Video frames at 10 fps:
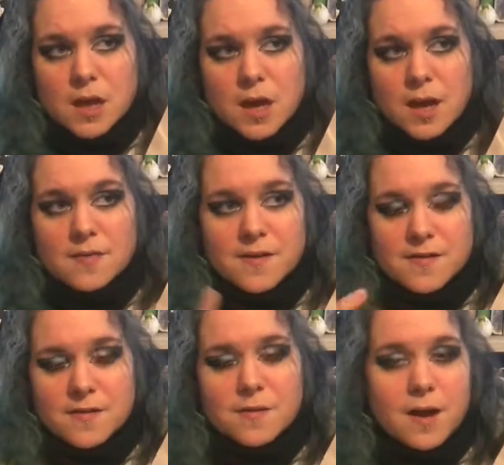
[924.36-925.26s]
and they
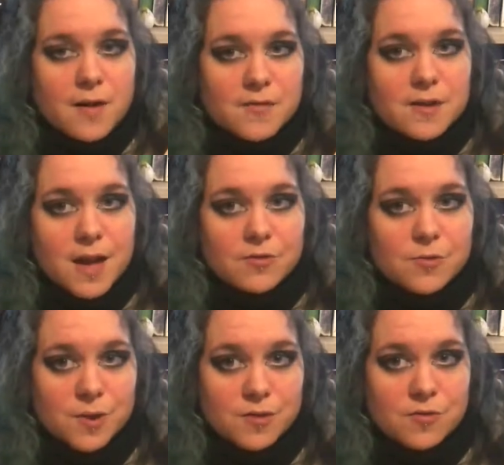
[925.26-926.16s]
still have the
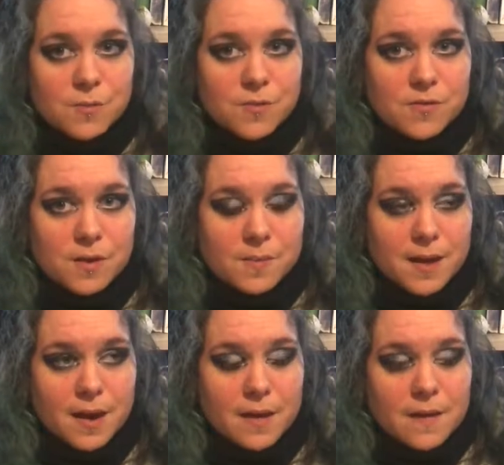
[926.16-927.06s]
Natural History Museum
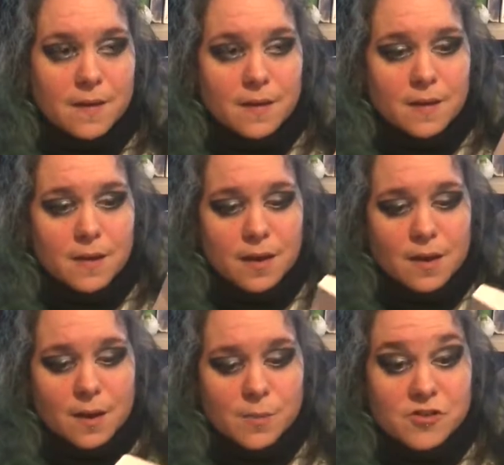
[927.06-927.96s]

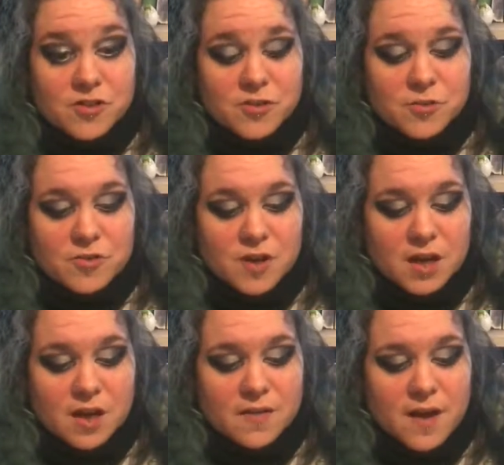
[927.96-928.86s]
there, which is
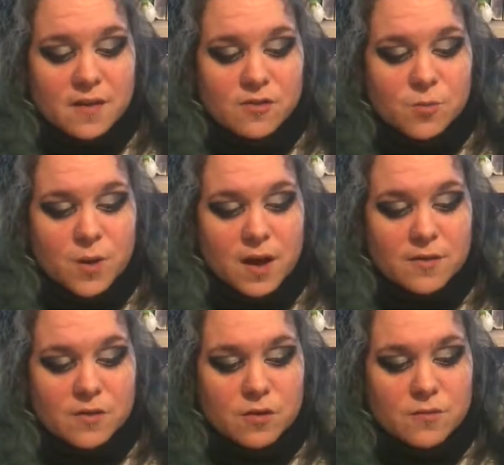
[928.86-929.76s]
interesting. And that's where
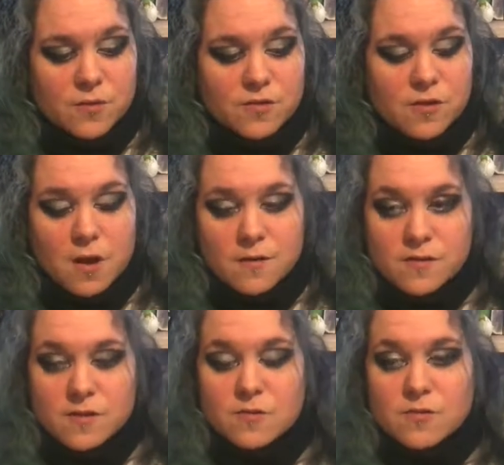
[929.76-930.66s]
the novel
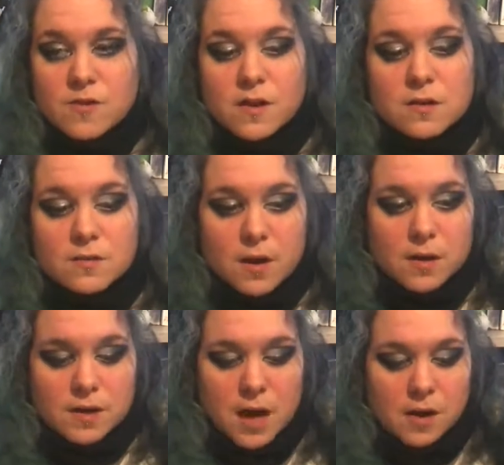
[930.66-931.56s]
starts. It's all centered
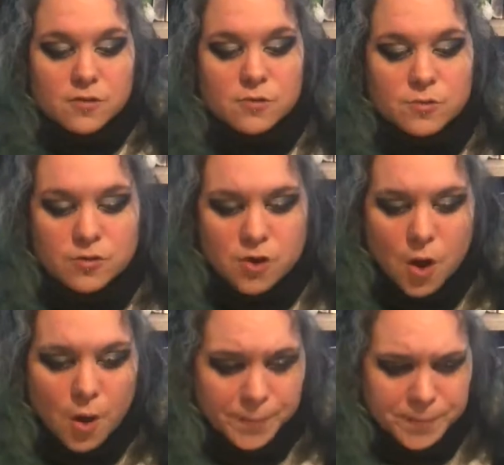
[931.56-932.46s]
around a character called
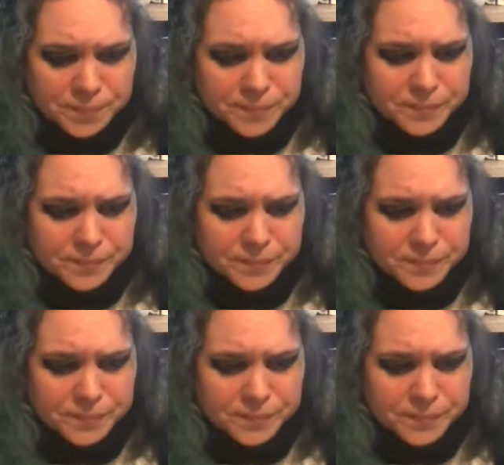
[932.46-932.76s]
Tom,